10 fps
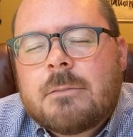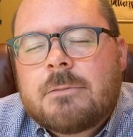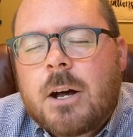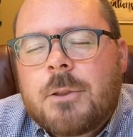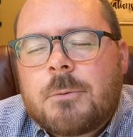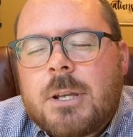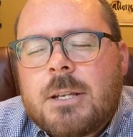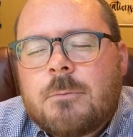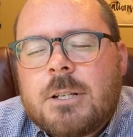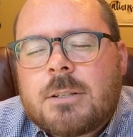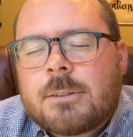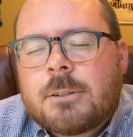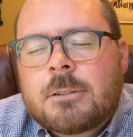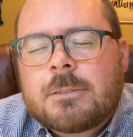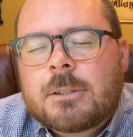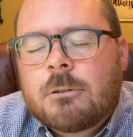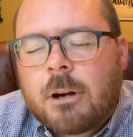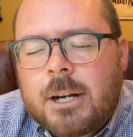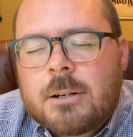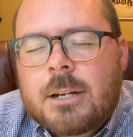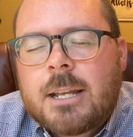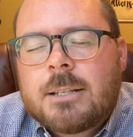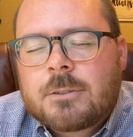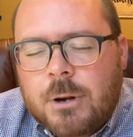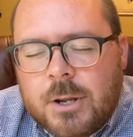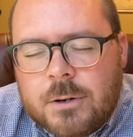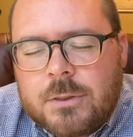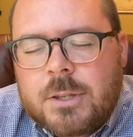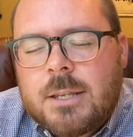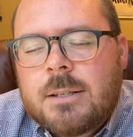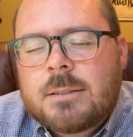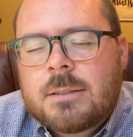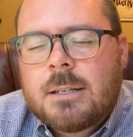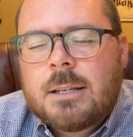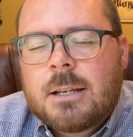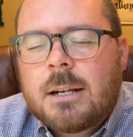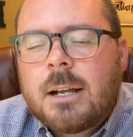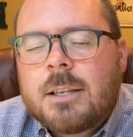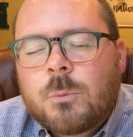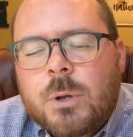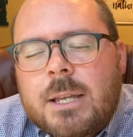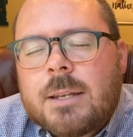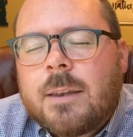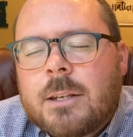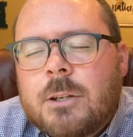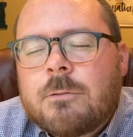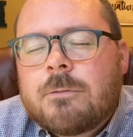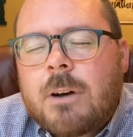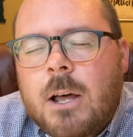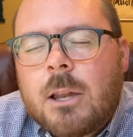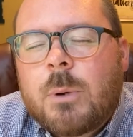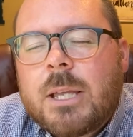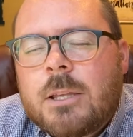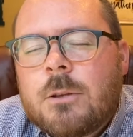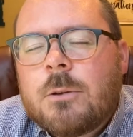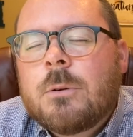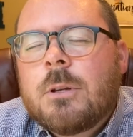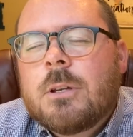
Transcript: Father, we, we just look for greater days, greater things uh, as we continue following you,